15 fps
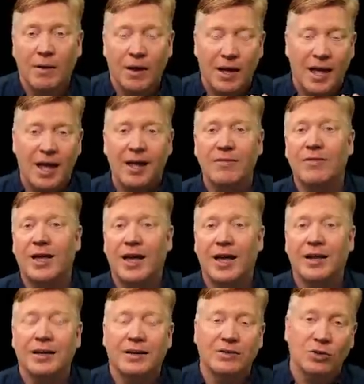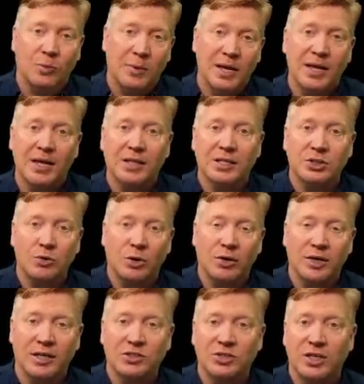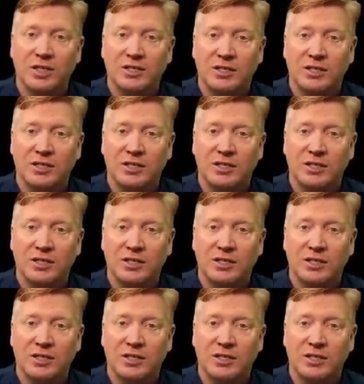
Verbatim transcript: add that domain to our Next.js